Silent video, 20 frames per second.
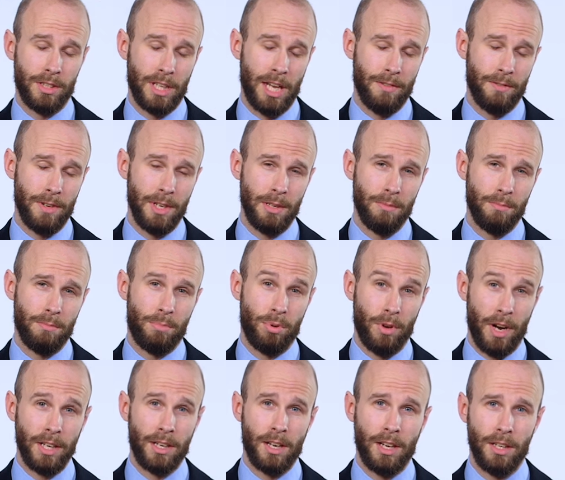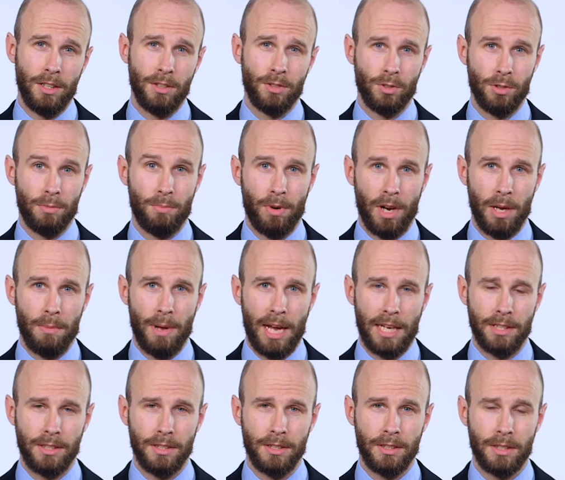having bright colours or bright
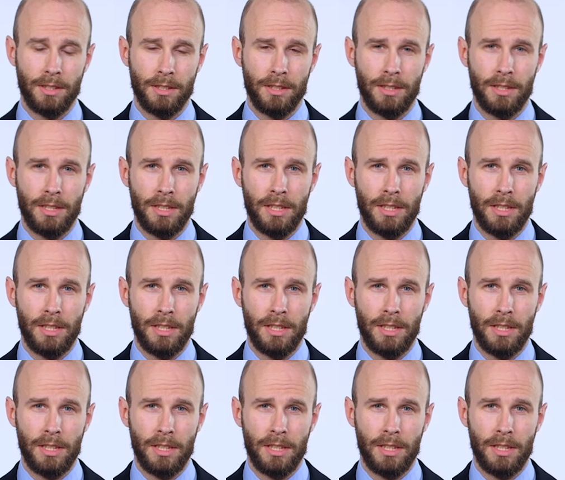patterns.